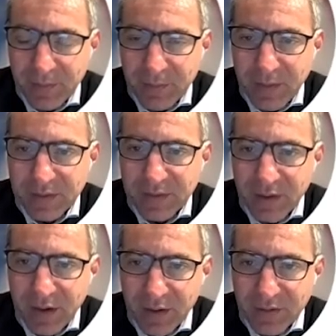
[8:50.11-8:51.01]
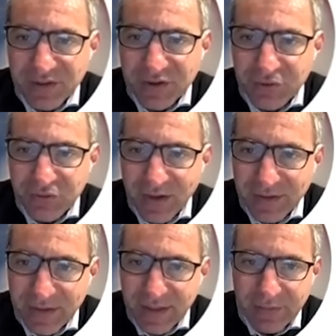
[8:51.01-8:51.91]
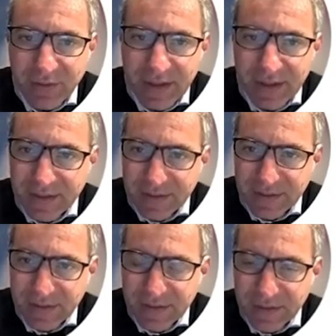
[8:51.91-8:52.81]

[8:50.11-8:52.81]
but are strictly related